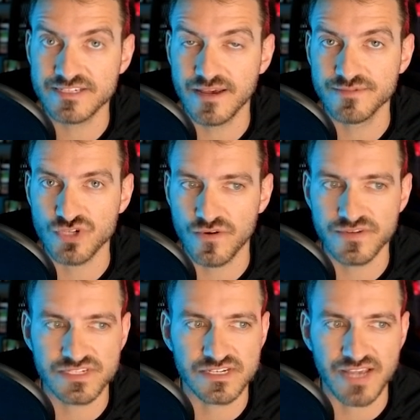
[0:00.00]

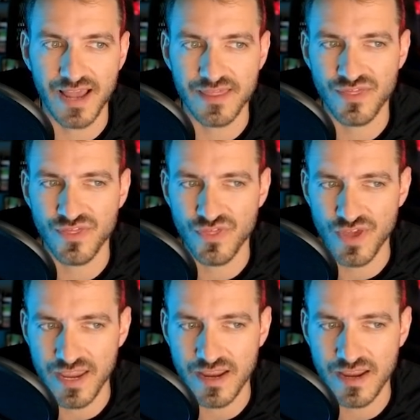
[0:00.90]
Services, I
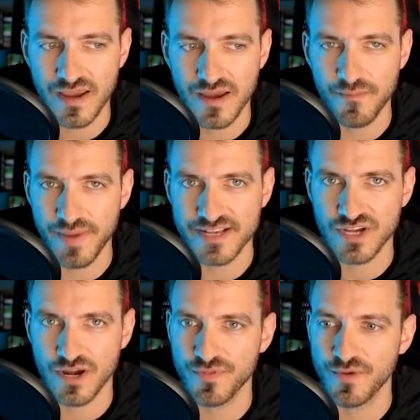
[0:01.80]
think, makes
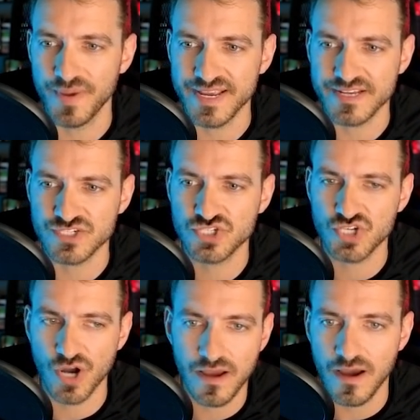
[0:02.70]
up the biggest
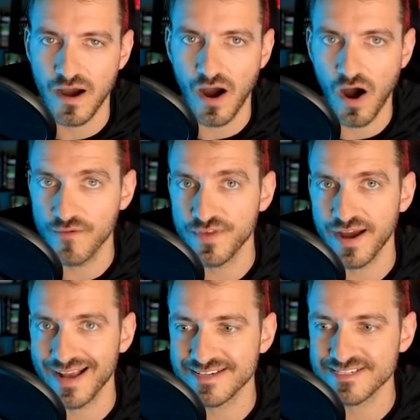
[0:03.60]
chunk of the
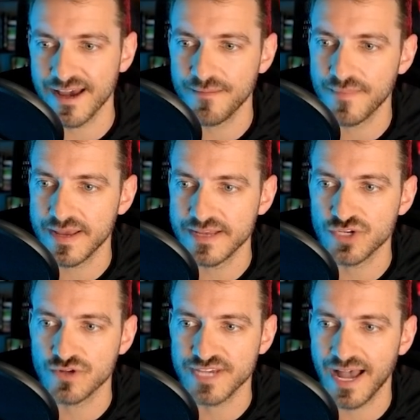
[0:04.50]
ISM in
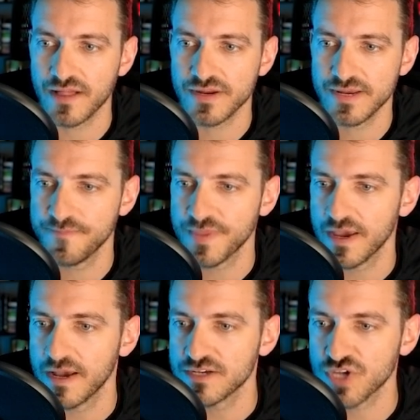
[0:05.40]
totality.
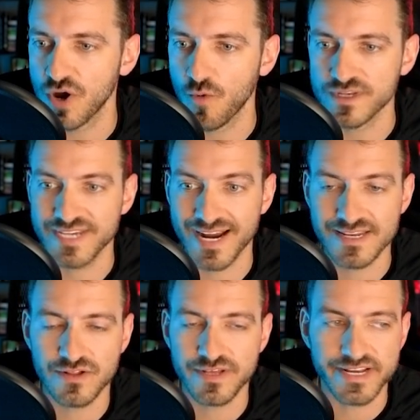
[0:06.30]
So we're
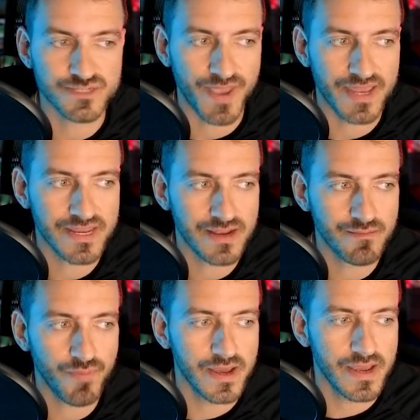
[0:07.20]
technically expanding,
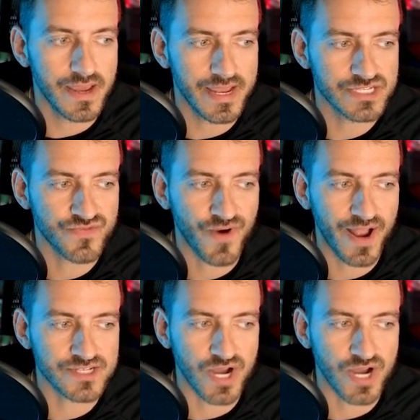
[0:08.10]
but it's fragile.